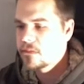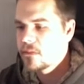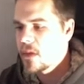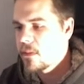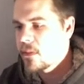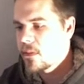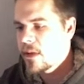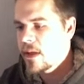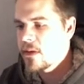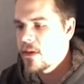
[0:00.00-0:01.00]
Nope,
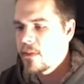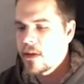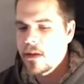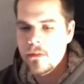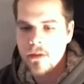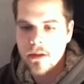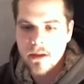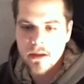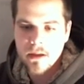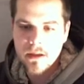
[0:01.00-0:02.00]
can't drop it in right
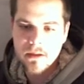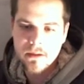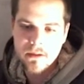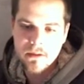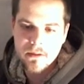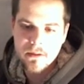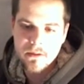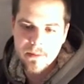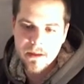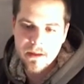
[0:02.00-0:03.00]
there. Going to
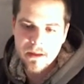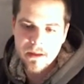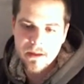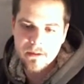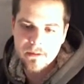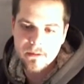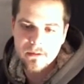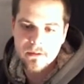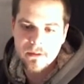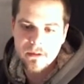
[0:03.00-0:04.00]
drop it in here.
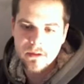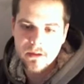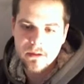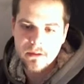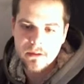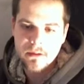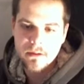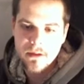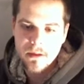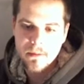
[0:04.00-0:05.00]

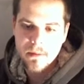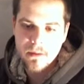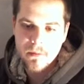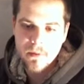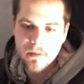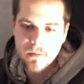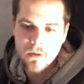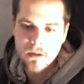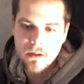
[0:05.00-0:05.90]
Drop it in a bit more.